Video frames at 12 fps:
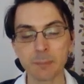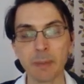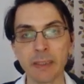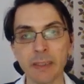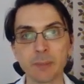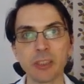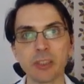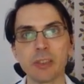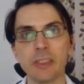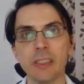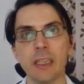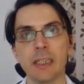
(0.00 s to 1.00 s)

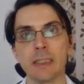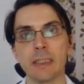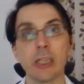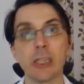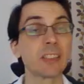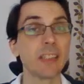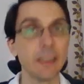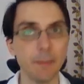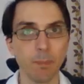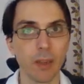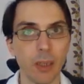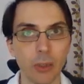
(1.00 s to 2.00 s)
especially uh, Huxley,
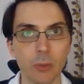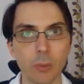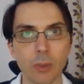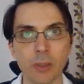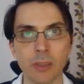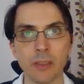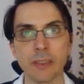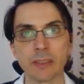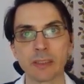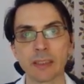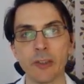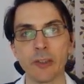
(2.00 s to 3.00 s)
who was
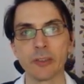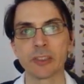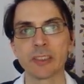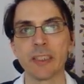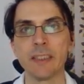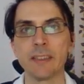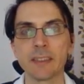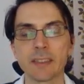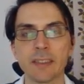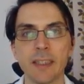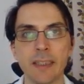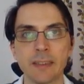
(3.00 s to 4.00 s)
another scientist
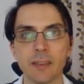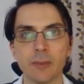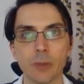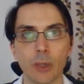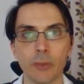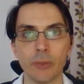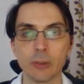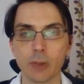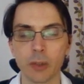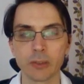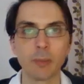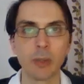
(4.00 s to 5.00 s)
that Darwin
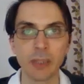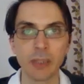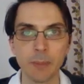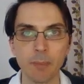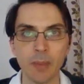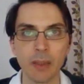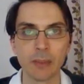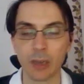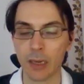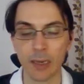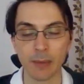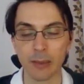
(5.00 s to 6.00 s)
talked about him, uh,
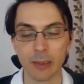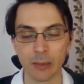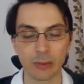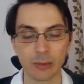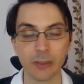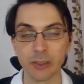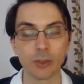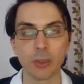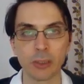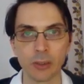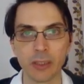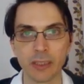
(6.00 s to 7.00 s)
uh, uh talking to a
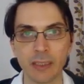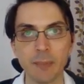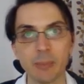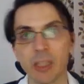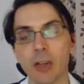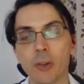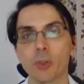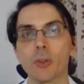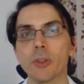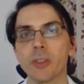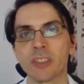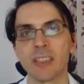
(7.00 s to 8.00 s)
lot of time, but also
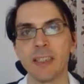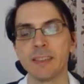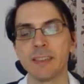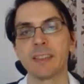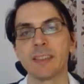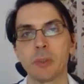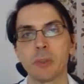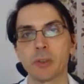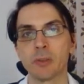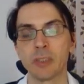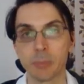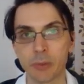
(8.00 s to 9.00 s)
other scientists that were
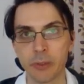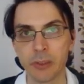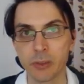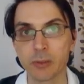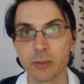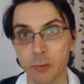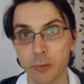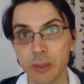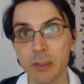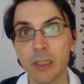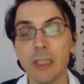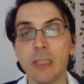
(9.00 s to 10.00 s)
contemporary to Darwin.
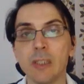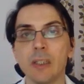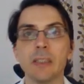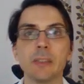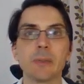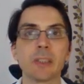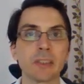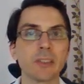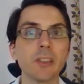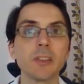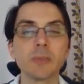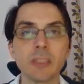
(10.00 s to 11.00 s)
And they were like, no,
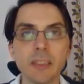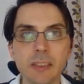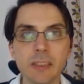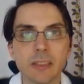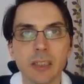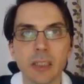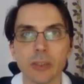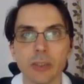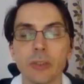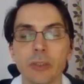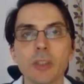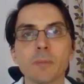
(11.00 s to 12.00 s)
no, this, you
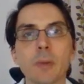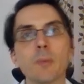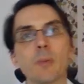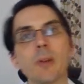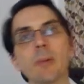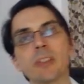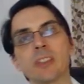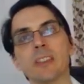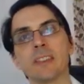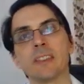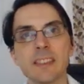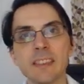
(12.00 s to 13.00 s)
need to publish this.
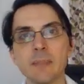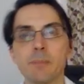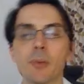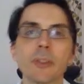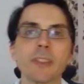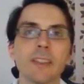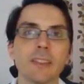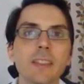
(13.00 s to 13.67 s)
This is important.